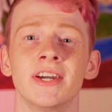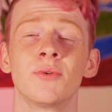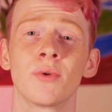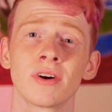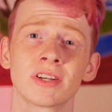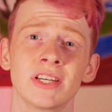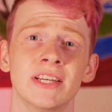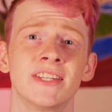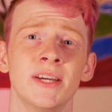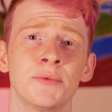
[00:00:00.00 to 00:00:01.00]
it works and
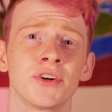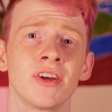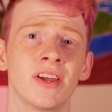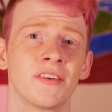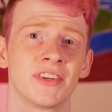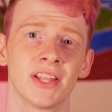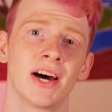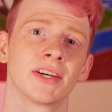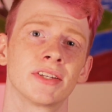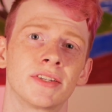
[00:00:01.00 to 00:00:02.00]
seems sturdy enough to
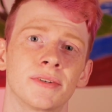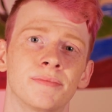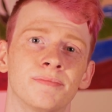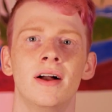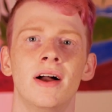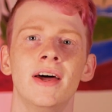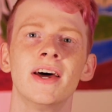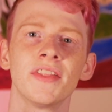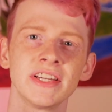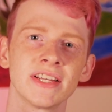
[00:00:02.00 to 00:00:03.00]
last.
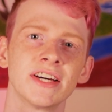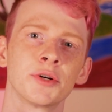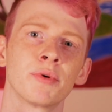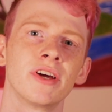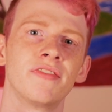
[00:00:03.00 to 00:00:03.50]
Now these lights are pretty